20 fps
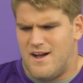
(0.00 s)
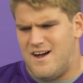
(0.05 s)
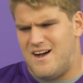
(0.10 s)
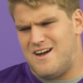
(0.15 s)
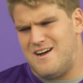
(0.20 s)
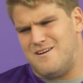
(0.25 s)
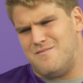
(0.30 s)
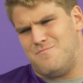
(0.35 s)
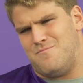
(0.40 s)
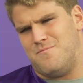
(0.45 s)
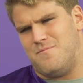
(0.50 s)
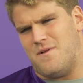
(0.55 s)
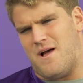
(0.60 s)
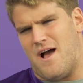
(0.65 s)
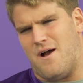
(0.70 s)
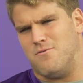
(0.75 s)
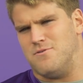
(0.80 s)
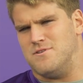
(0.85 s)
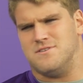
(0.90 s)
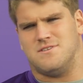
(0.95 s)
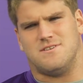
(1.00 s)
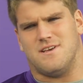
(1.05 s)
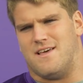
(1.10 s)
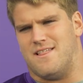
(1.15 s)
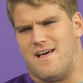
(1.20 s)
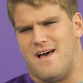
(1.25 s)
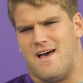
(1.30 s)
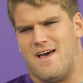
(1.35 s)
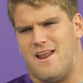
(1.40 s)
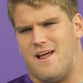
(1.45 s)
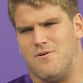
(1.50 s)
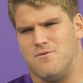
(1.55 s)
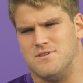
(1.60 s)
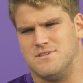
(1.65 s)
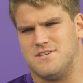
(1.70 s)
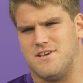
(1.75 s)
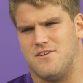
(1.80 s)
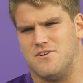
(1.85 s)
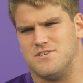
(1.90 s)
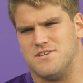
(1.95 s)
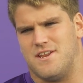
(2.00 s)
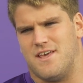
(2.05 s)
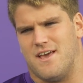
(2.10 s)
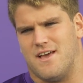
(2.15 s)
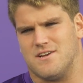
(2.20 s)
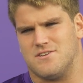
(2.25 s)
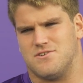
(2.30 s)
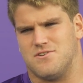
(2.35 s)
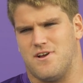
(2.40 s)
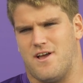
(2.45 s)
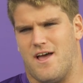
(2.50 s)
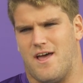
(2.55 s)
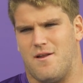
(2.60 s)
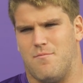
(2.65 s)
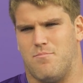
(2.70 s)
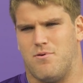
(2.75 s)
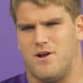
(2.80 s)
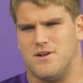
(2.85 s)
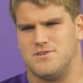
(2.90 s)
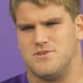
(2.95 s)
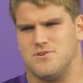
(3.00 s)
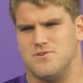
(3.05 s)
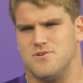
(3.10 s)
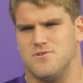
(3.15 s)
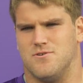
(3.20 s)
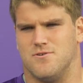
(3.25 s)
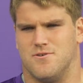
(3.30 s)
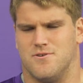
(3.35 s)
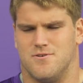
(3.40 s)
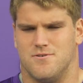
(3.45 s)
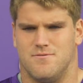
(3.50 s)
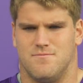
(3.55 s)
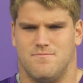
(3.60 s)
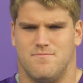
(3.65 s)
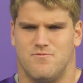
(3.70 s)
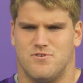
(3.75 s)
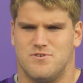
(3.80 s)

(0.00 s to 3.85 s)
I wouldn't say that. I wouldn't say there's any extra added pressure or